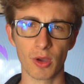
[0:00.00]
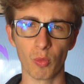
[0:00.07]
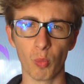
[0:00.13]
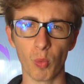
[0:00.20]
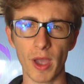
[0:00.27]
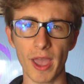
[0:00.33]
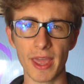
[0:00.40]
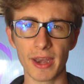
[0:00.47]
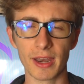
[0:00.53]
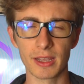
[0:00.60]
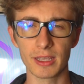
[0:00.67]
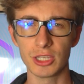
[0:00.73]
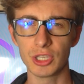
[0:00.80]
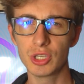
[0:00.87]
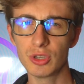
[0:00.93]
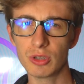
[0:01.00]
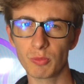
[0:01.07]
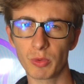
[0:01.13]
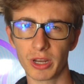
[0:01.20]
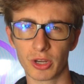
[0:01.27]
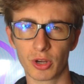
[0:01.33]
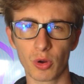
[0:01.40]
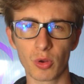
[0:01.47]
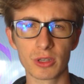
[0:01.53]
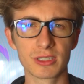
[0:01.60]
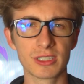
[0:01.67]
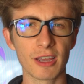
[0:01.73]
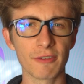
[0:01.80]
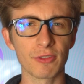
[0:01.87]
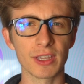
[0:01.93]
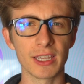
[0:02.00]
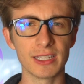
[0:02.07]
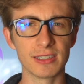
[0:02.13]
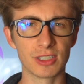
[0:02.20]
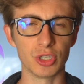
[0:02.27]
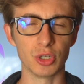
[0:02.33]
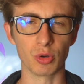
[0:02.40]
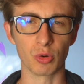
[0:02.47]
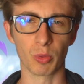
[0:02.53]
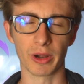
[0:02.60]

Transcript: when you, when a girl is definitely into you,